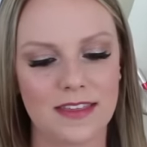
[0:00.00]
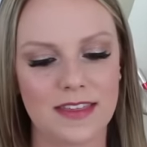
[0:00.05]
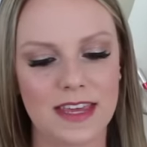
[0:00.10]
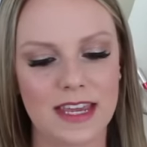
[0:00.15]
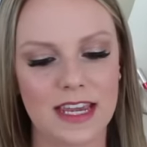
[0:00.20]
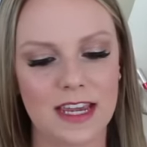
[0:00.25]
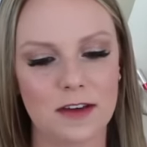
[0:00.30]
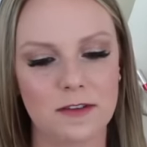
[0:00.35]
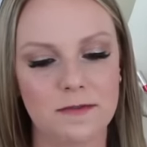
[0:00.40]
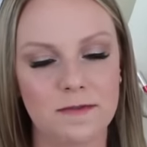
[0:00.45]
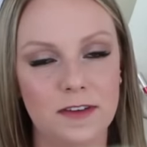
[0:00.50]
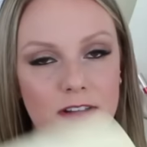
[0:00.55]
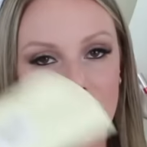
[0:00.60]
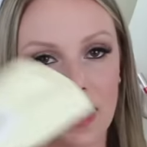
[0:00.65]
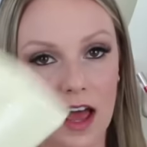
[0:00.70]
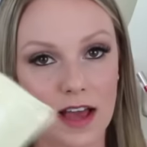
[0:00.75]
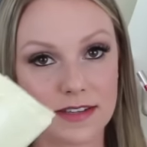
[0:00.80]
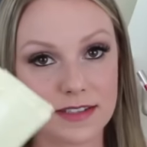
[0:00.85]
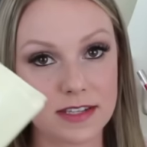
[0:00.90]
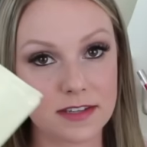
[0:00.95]
the
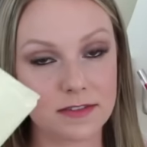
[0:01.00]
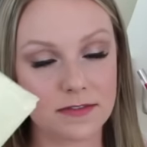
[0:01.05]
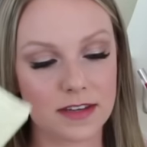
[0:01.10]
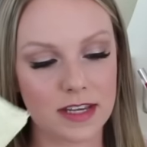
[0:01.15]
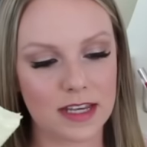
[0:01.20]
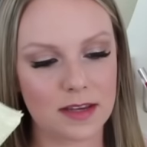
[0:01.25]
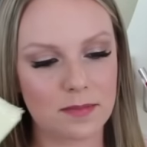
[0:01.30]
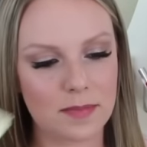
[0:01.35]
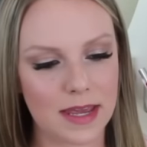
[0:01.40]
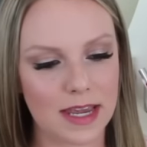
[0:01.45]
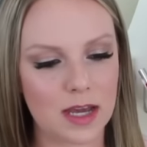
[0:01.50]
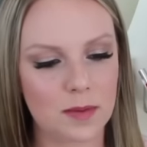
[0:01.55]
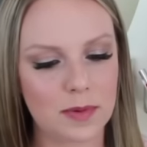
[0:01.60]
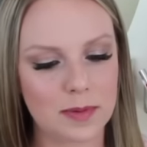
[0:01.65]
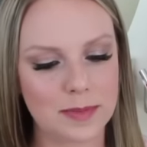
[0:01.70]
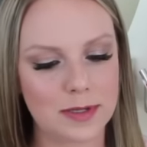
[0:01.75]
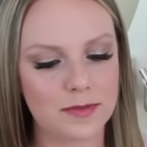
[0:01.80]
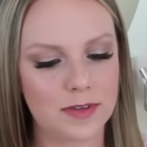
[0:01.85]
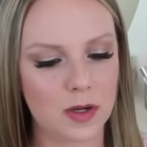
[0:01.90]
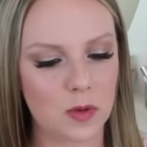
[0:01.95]
Philosophy Makeup
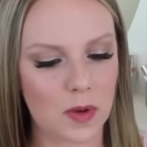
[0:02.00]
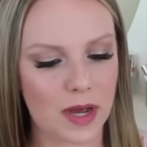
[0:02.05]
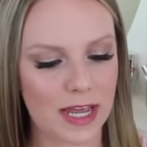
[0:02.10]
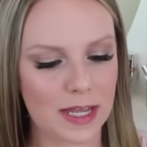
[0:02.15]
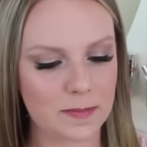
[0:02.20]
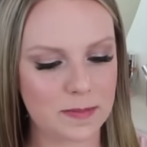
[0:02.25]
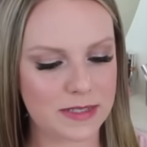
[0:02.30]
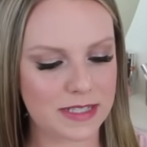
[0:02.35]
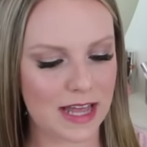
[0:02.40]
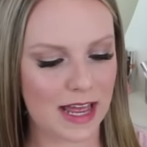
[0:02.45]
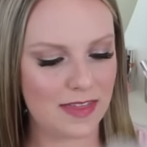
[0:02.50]
Removing Wipes,